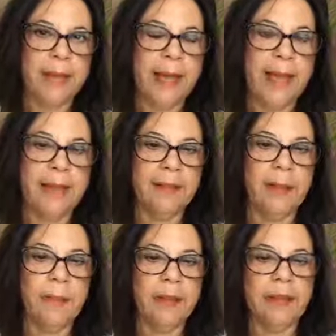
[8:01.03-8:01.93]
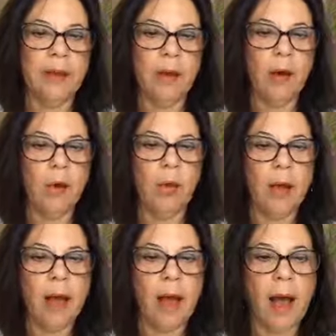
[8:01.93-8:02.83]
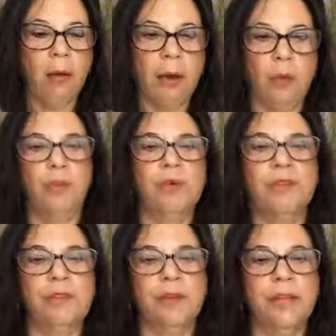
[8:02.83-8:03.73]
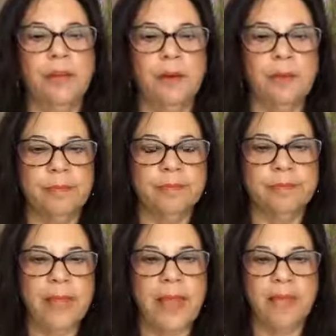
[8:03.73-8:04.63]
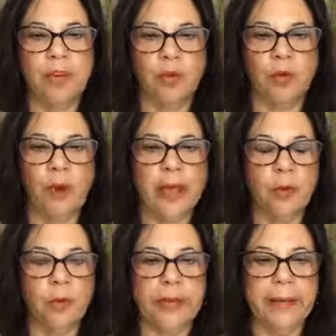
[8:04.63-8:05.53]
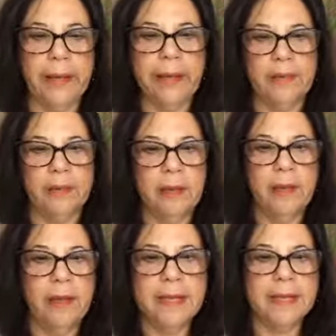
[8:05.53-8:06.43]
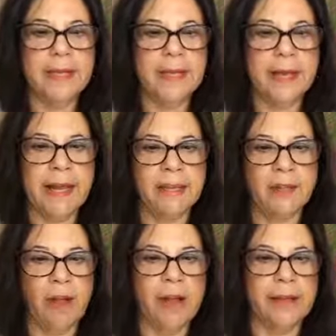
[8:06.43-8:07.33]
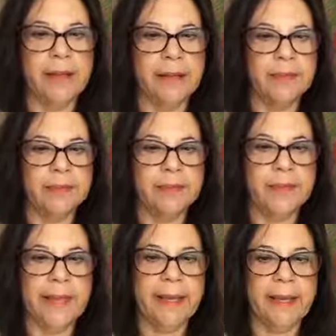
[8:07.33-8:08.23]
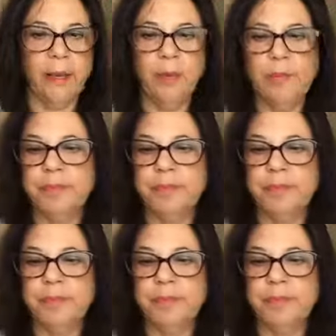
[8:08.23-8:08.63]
and let me know how it works for you. Have a great weekend. See you next Friday. Thank you.